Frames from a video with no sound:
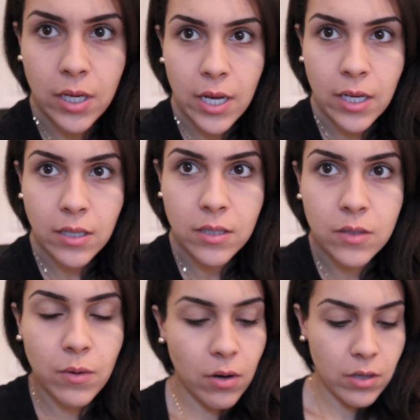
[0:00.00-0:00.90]

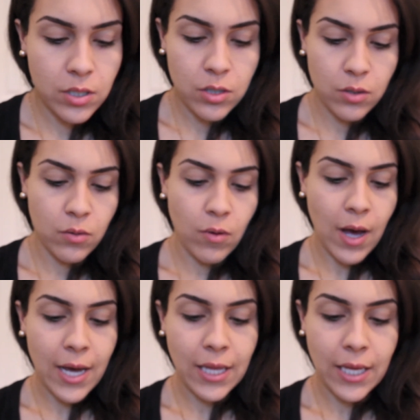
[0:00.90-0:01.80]
Next, we're going to
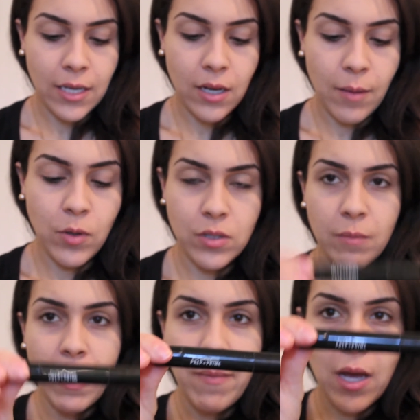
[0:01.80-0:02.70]
highlight. I'm
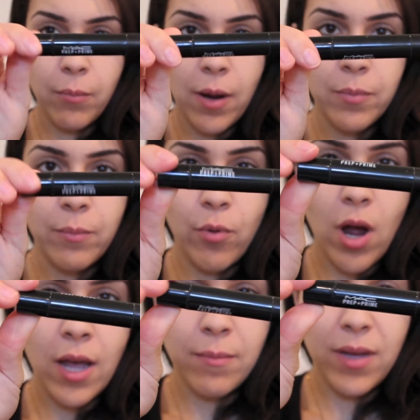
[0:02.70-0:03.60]
using my MAC Prep and
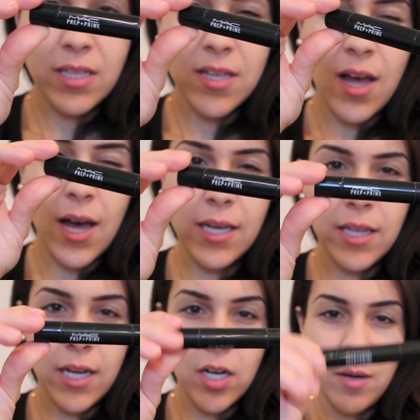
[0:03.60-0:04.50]
Prime. It's a
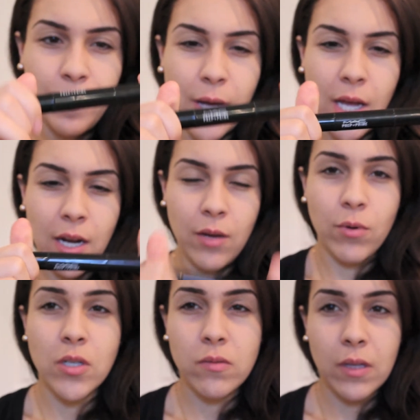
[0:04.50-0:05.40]
highlighter, but it
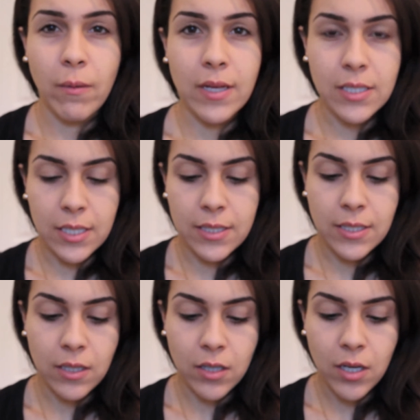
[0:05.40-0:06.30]
works really well as a
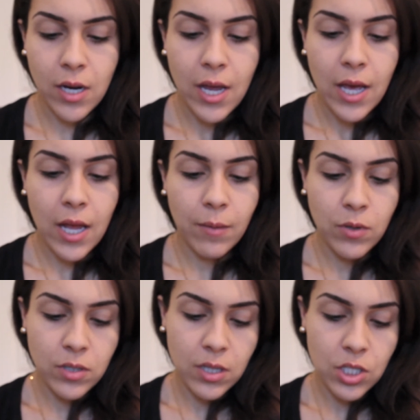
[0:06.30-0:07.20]
concealer. And I'm
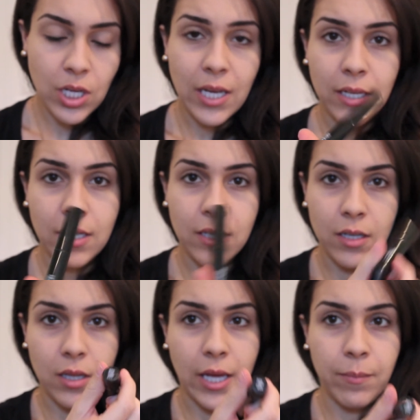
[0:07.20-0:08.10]
using the shade
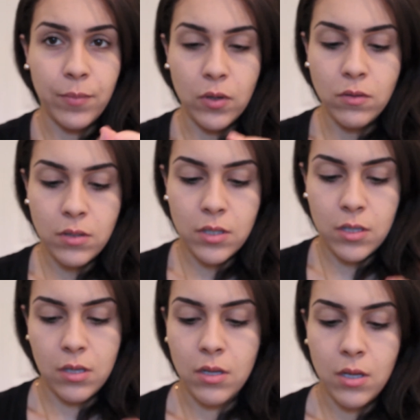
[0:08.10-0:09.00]
Light Boost.